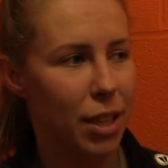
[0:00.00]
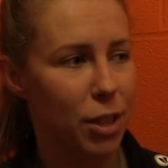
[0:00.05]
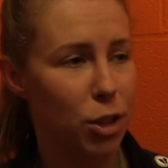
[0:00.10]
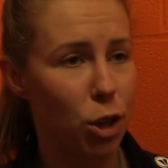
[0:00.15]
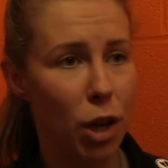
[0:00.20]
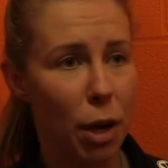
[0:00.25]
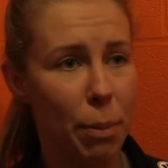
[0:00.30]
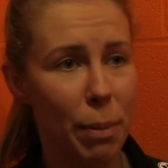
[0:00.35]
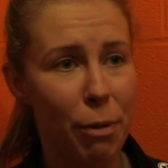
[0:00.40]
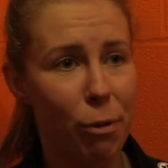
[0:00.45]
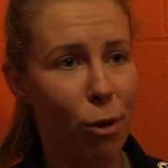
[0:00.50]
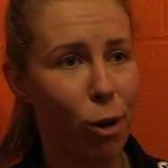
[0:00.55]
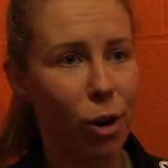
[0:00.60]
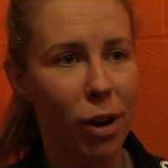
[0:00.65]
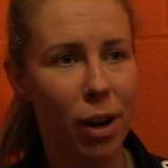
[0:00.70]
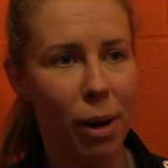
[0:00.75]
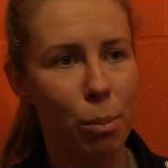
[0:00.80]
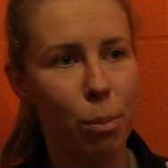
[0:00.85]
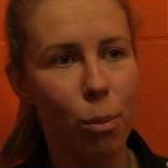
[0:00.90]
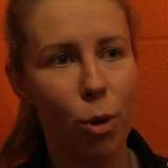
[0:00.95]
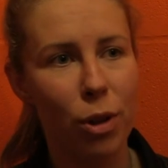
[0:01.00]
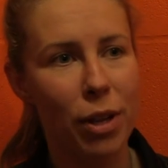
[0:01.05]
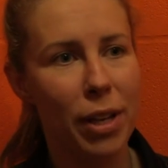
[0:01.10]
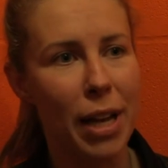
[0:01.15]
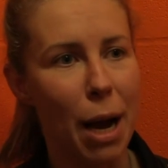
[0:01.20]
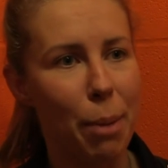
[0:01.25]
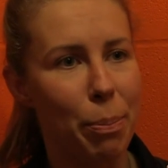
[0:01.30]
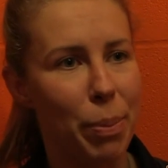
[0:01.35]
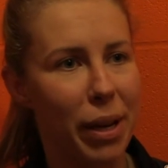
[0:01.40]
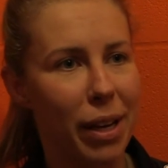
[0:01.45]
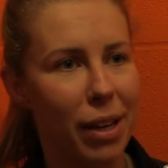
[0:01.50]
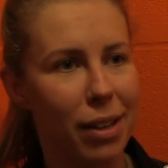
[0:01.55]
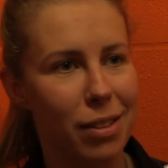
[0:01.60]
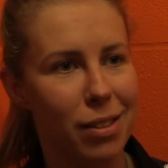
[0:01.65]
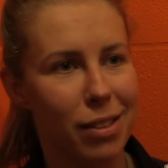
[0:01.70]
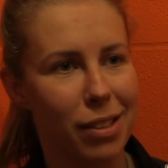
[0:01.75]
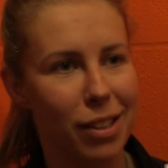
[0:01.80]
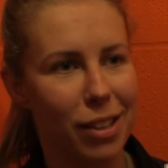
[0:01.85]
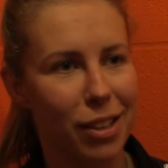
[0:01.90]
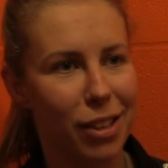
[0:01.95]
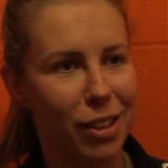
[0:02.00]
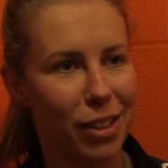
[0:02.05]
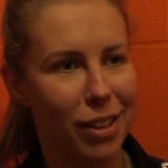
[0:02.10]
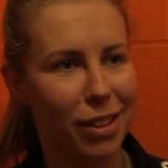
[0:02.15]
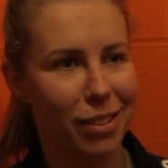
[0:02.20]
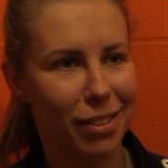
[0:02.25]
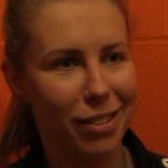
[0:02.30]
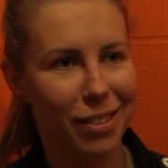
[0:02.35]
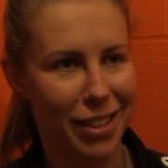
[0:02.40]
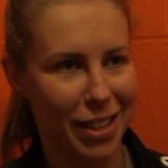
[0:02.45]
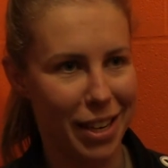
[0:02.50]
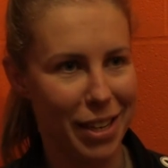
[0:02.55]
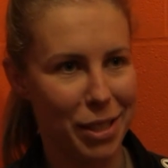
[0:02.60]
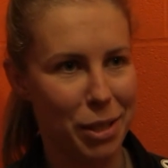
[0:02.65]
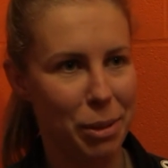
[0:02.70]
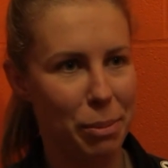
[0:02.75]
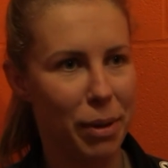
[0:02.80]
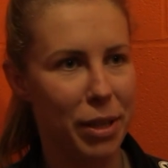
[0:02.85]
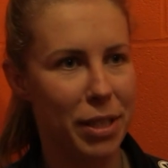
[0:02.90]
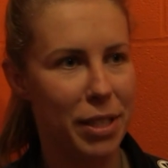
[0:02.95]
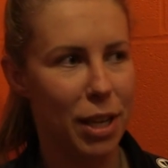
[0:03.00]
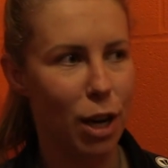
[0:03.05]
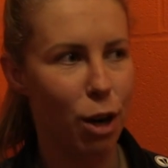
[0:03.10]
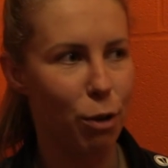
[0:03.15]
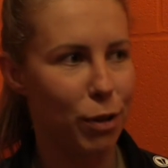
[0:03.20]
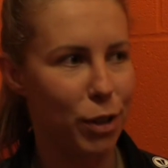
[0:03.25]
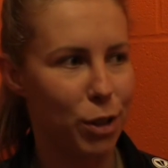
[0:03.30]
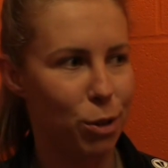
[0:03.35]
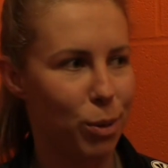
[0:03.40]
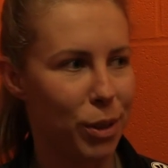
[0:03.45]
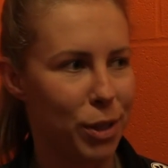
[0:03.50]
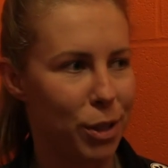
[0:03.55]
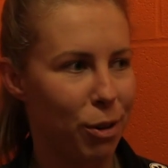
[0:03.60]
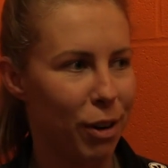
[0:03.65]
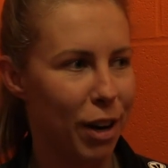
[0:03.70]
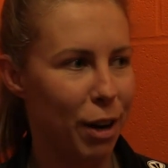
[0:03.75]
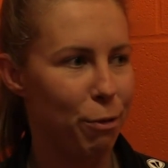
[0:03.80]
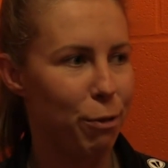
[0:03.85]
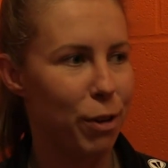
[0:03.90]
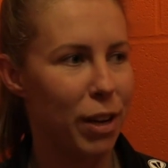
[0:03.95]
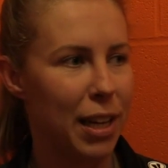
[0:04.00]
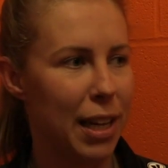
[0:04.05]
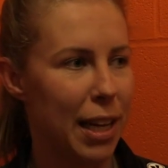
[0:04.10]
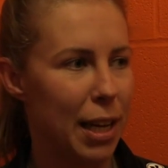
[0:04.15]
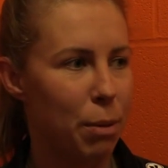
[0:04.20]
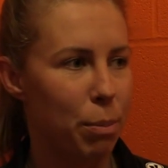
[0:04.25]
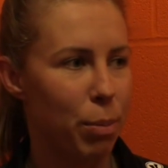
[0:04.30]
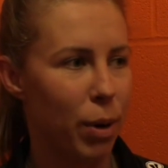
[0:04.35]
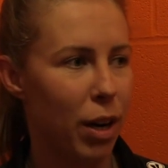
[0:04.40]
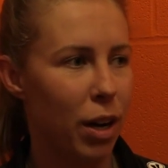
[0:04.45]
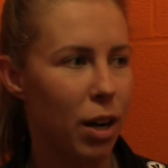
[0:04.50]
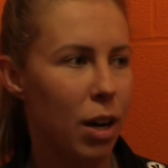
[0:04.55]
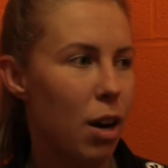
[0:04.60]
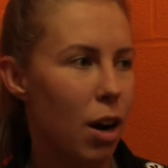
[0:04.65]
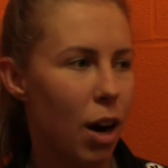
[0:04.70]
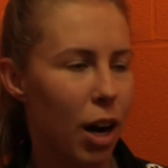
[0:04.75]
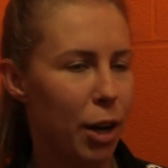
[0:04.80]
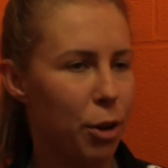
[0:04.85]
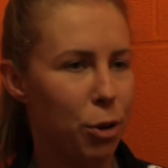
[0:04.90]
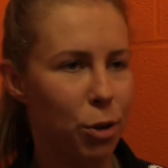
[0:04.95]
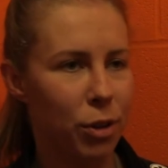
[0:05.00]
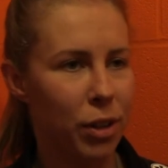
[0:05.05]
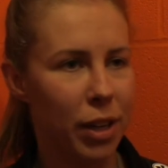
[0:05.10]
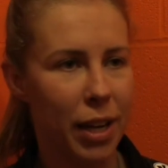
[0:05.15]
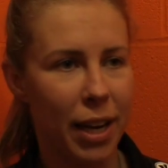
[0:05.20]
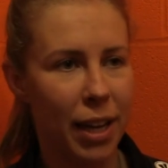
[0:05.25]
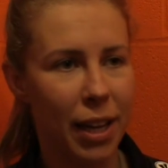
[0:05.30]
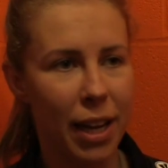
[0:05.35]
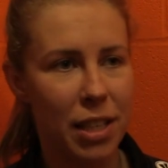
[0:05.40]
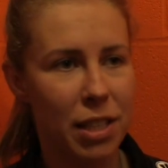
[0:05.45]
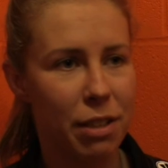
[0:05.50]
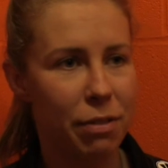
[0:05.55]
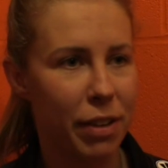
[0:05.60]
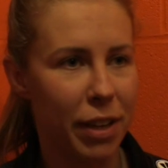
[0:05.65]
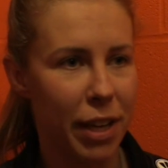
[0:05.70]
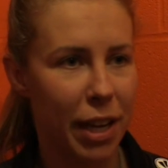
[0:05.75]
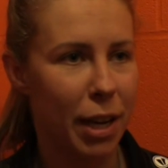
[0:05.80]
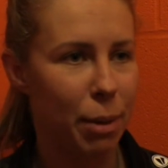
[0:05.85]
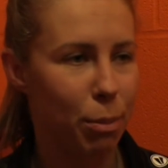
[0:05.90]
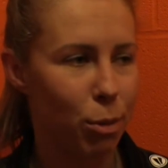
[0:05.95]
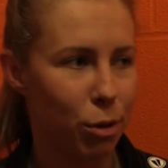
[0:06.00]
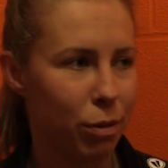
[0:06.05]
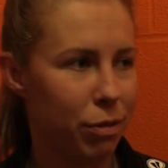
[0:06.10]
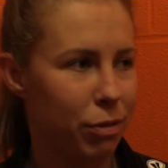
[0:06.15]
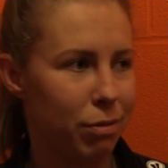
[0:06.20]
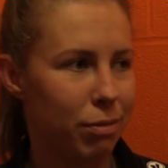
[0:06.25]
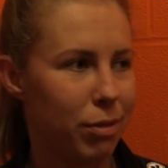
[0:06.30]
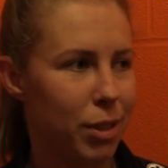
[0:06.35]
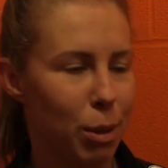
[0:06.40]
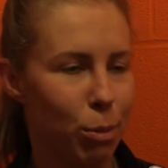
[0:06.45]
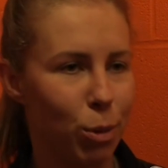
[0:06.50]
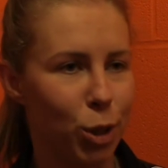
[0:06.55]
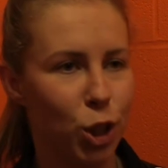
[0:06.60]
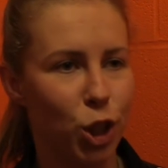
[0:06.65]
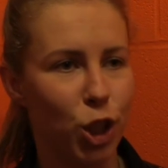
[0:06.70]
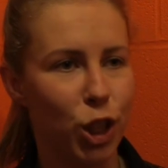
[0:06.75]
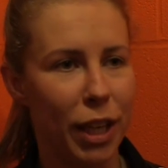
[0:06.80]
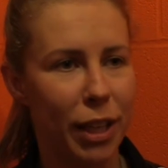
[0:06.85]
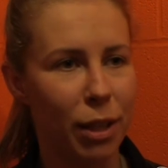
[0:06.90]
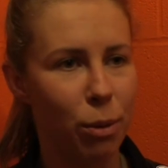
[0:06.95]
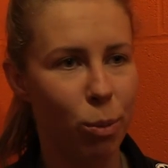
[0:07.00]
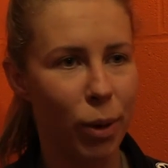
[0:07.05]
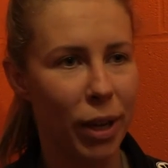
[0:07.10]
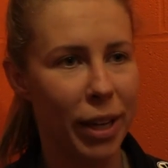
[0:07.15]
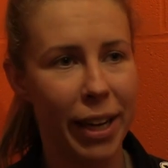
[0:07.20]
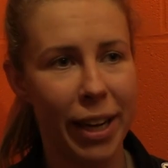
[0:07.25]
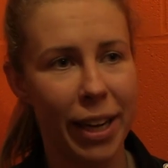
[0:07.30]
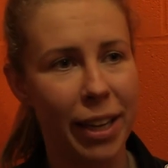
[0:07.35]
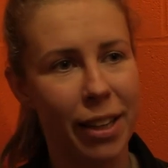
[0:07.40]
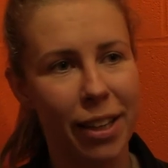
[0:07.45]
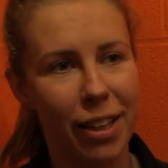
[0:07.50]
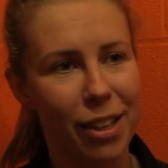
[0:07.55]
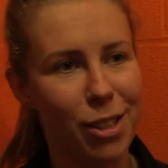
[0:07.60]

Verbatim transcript: Don't get me wrong, I'm more than happy to get some myself. It's always a great feeling, but I couldn't care less if it came off someone's shin and went in.